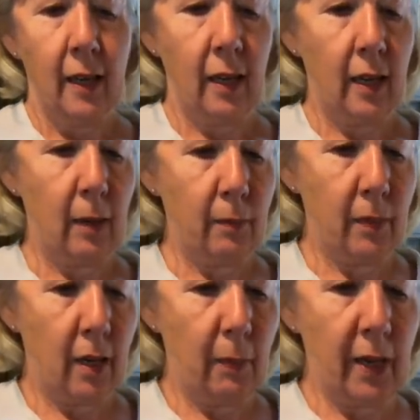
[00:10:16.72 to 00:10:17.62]
um,
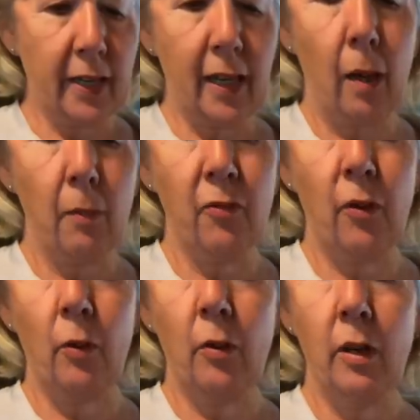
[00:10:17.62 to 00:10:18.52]
about a
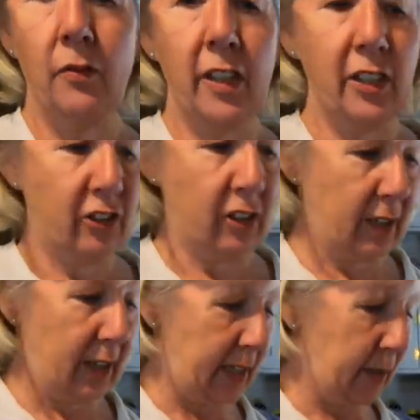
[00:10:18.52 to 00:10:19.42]
cupful of these young
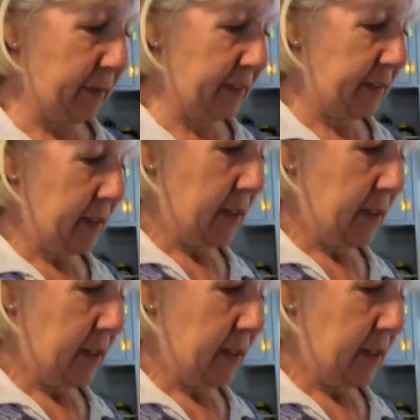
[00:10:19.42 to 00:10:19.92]
leaves